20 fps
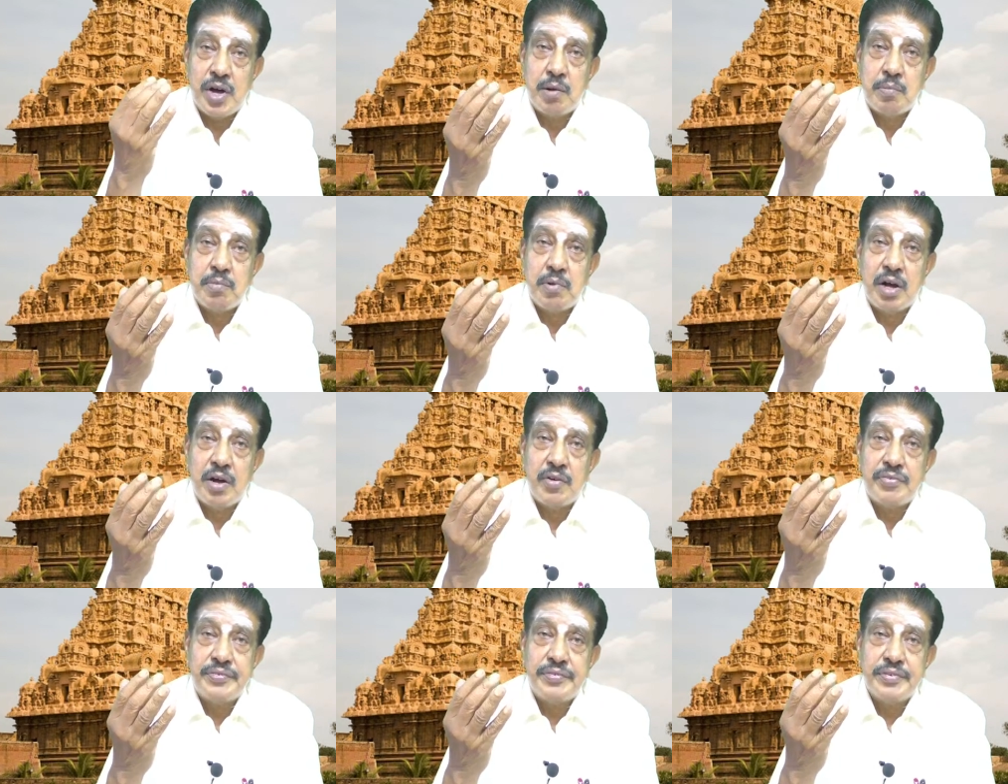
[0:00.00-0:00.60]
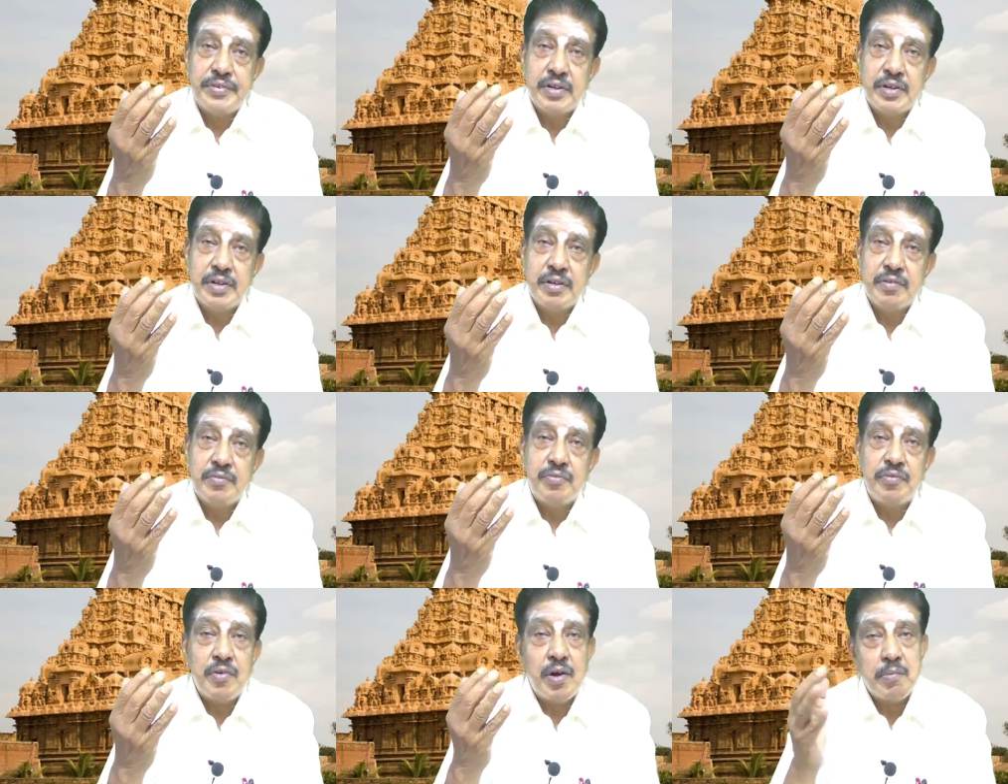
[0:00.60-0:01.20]
of
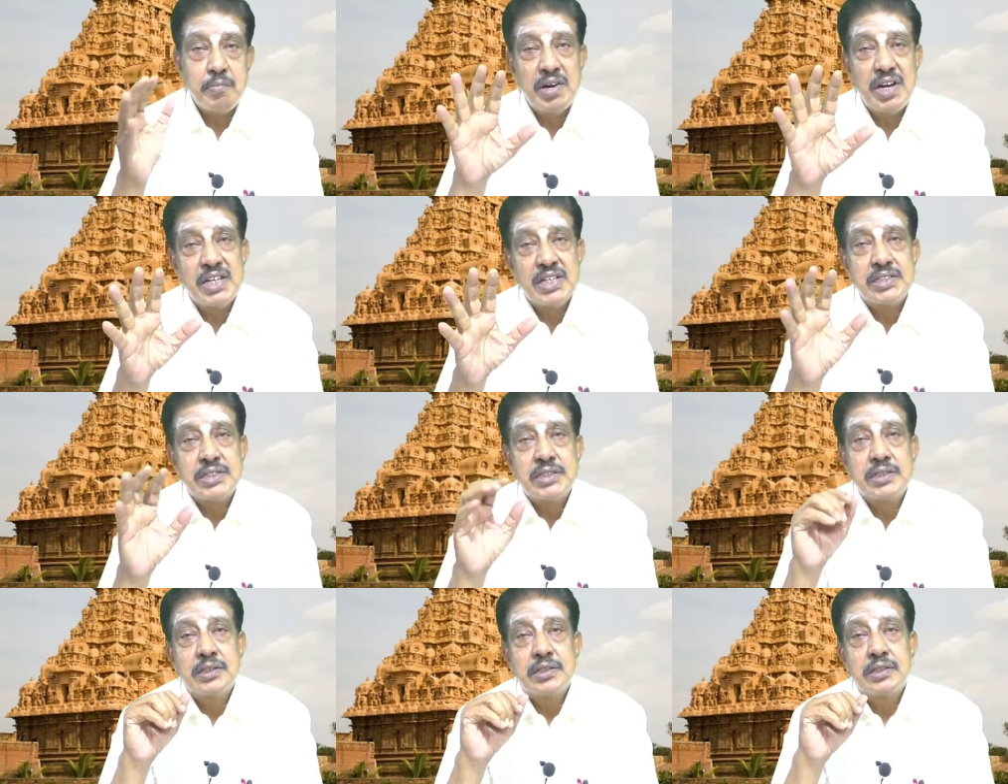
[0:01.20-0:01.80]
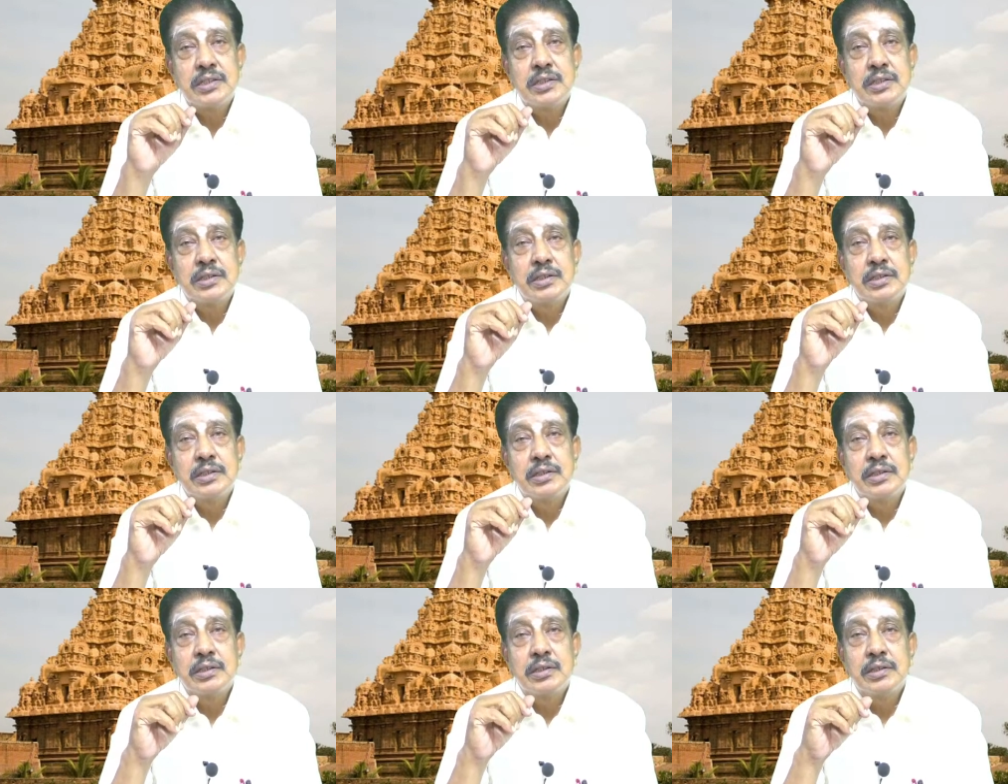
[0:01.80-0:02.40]
formless,
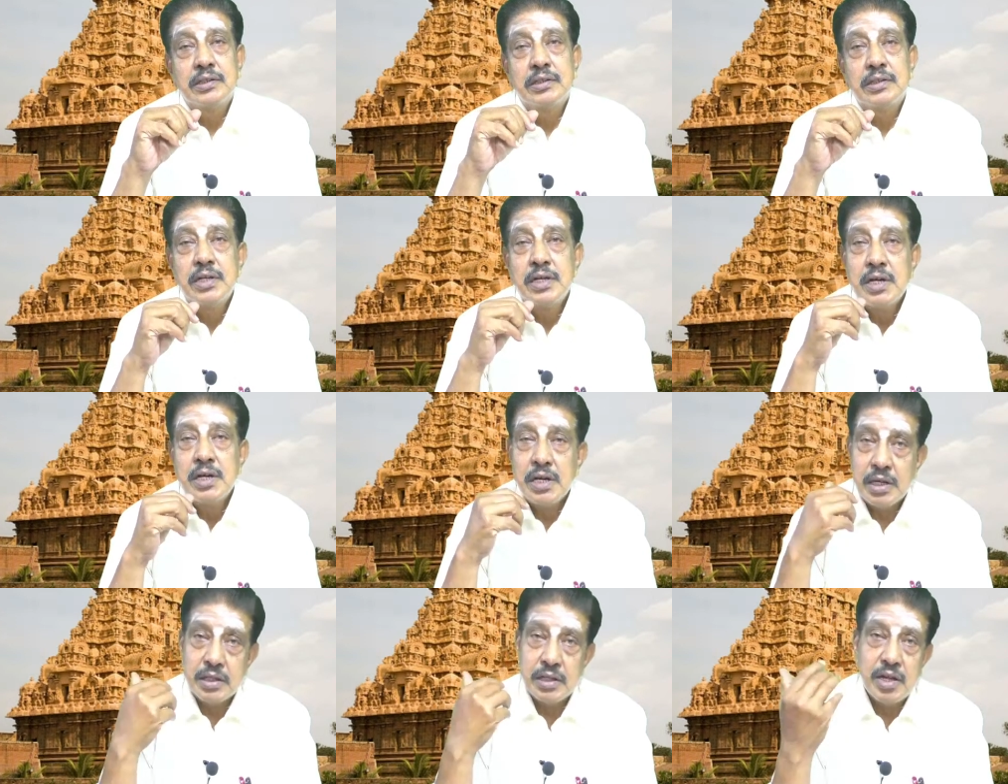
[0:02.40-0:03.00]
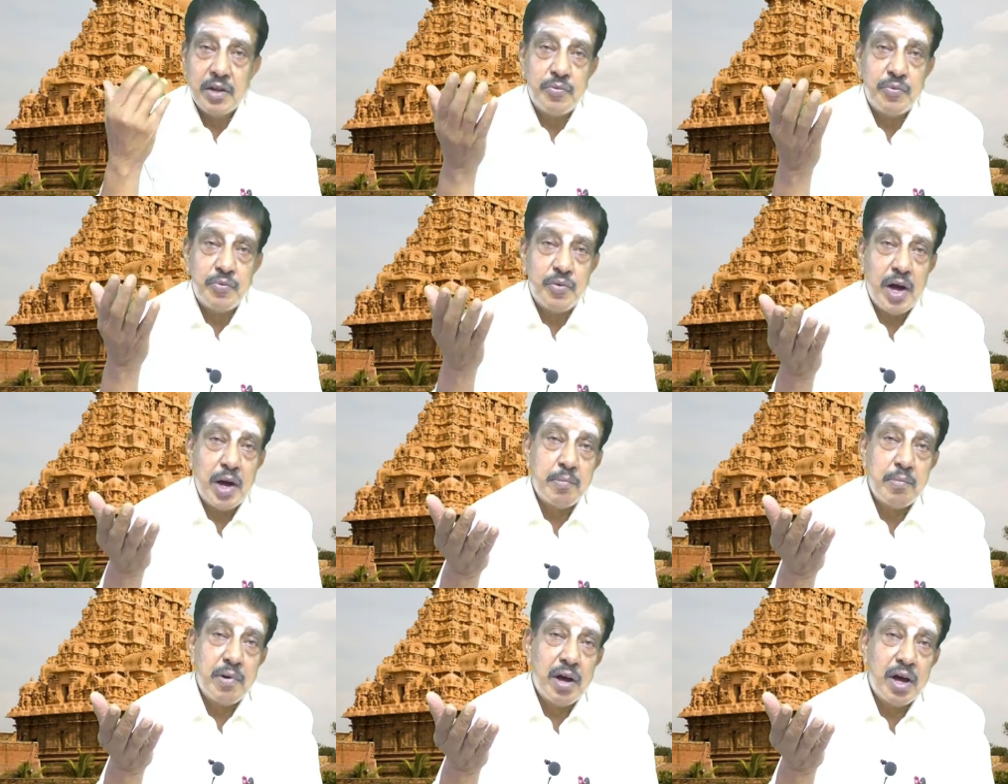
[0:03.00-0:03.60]
in the
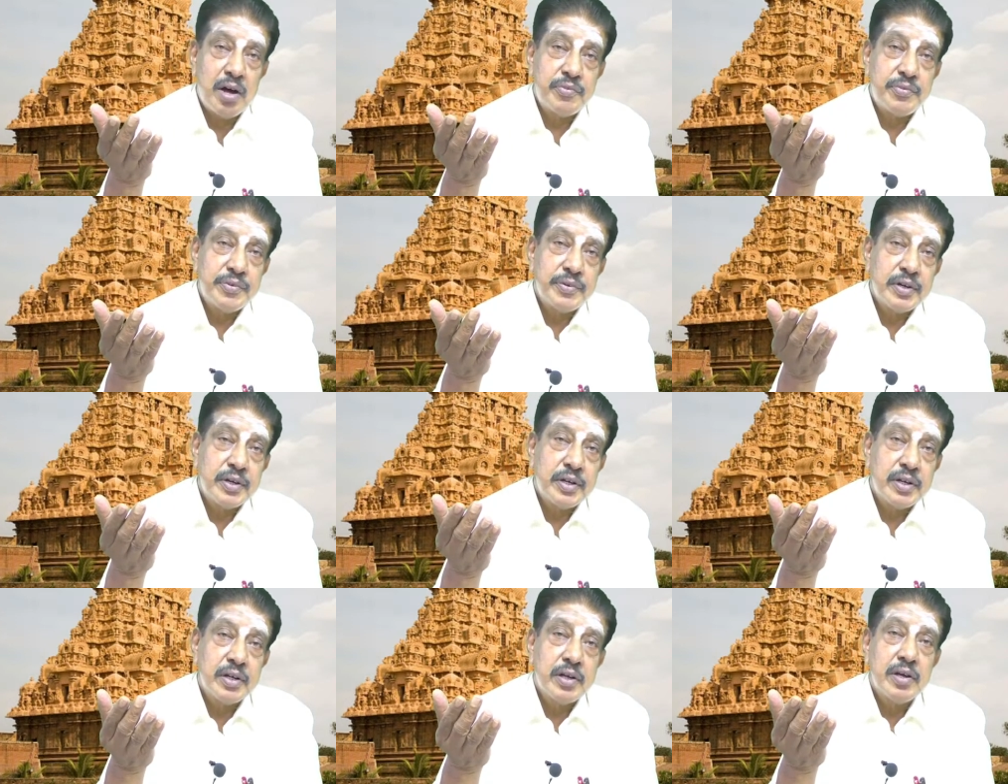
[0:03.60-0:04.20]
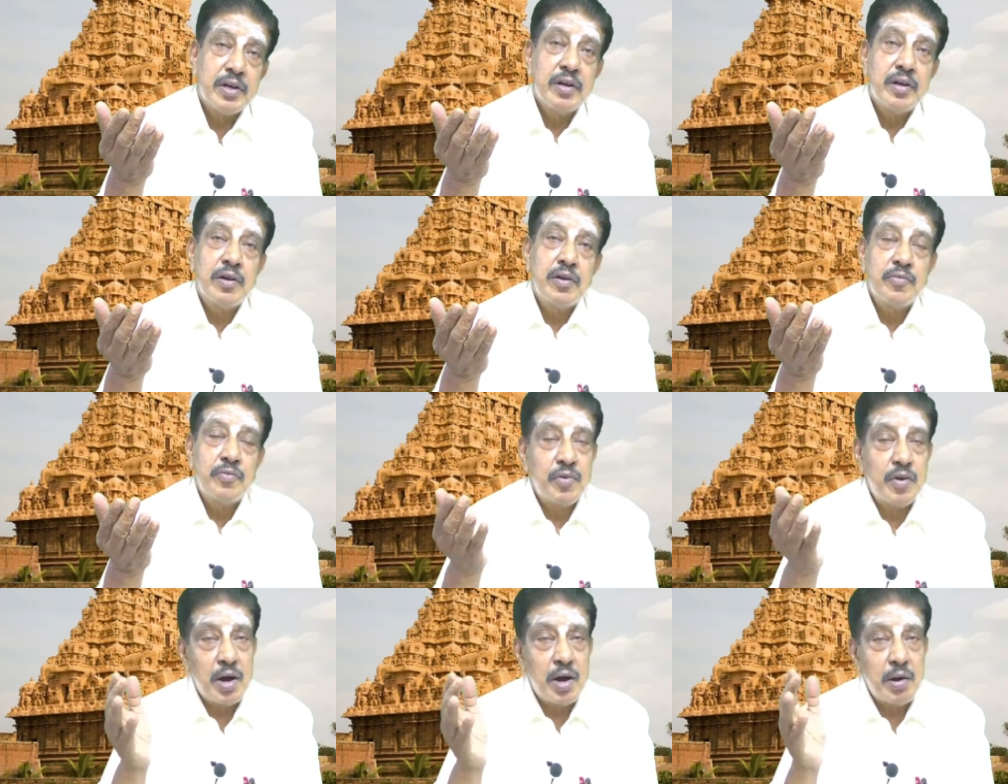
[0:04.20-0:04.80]
form of
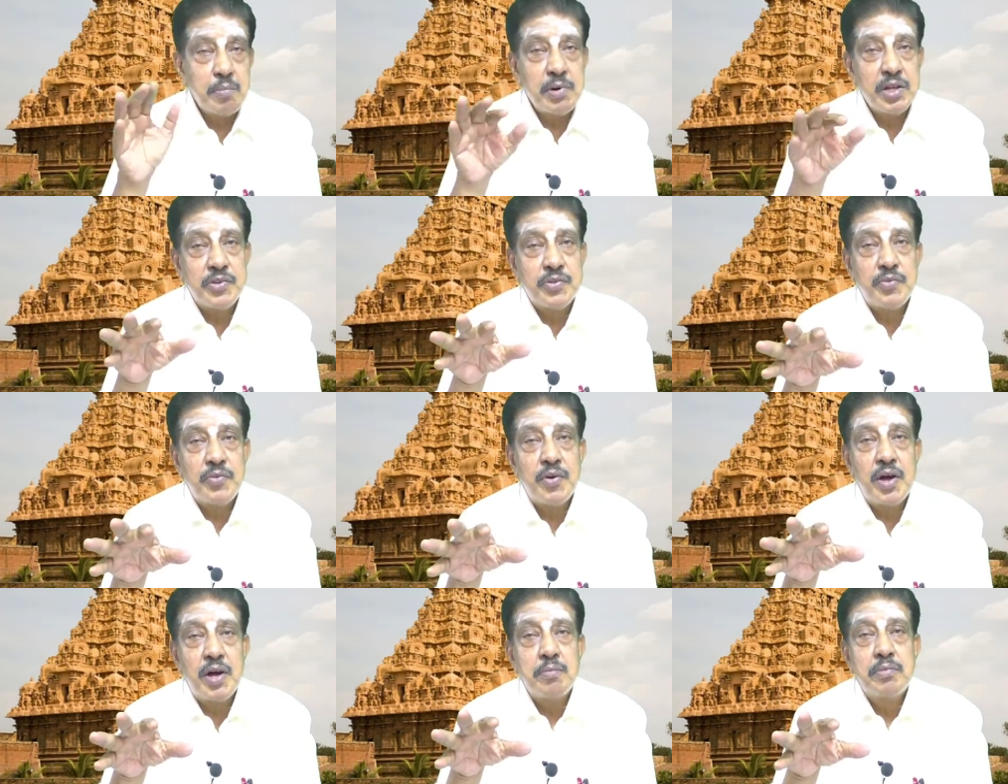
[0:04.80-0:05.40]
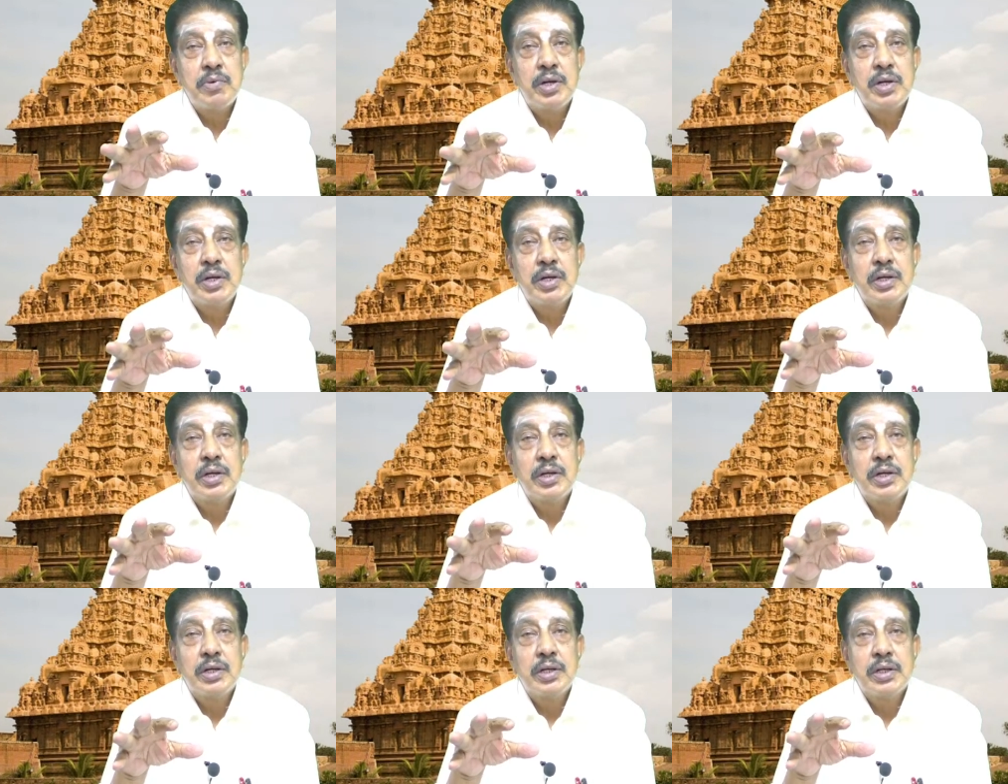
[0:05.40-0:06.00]
formless form,
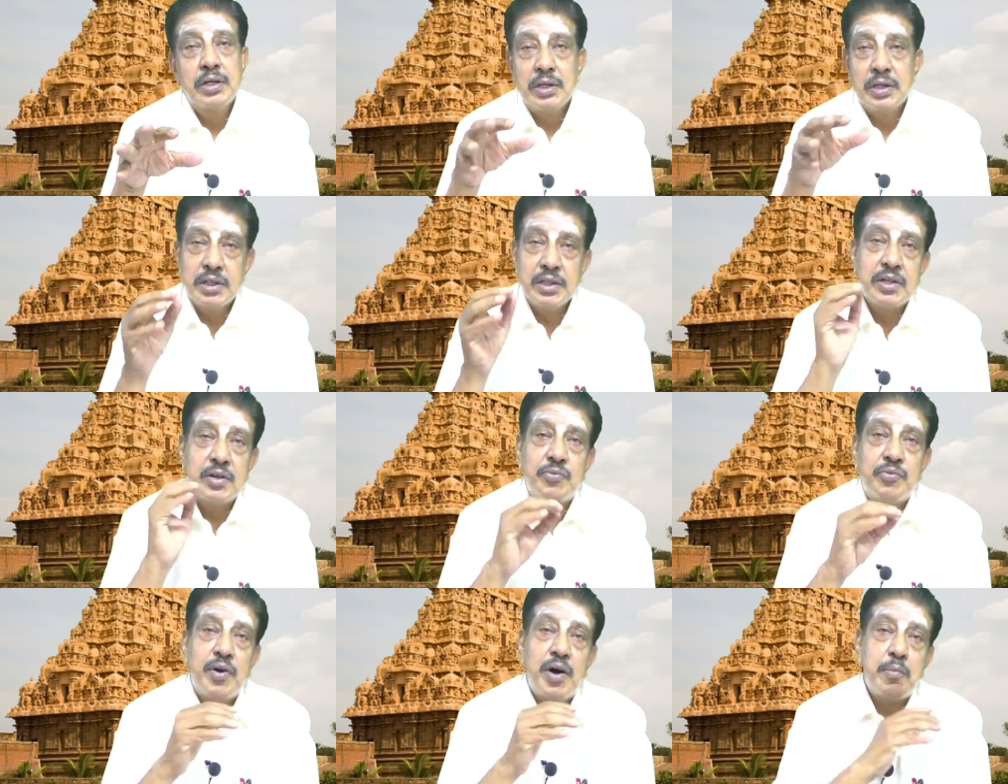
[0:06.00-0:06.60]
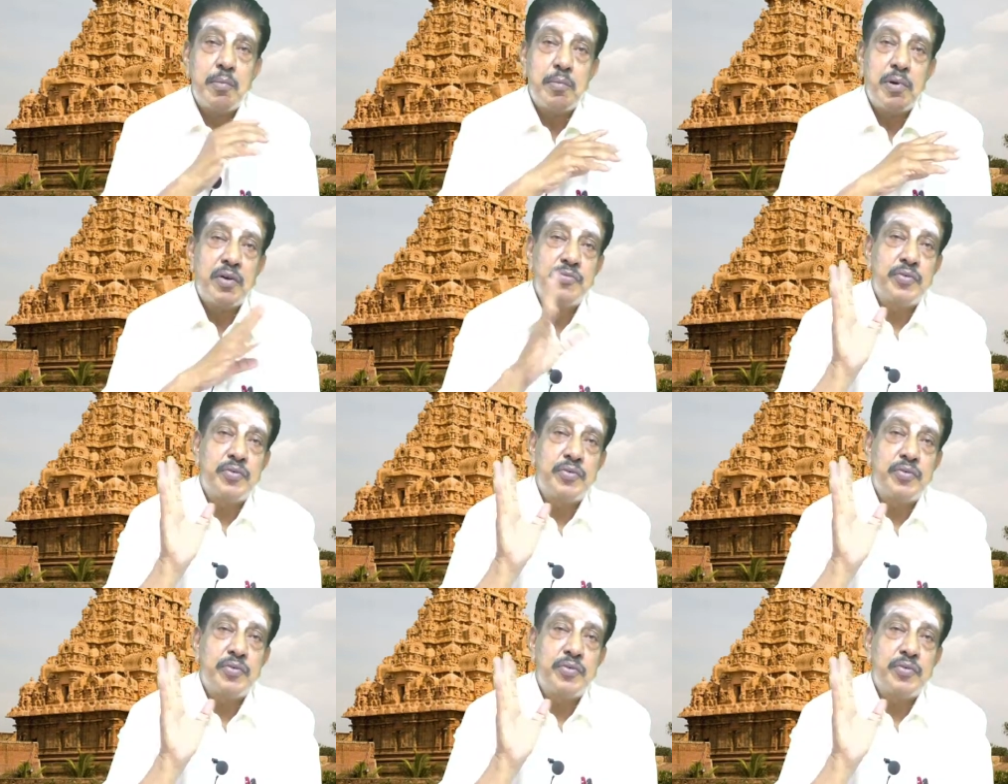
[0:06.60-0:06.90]
in the form of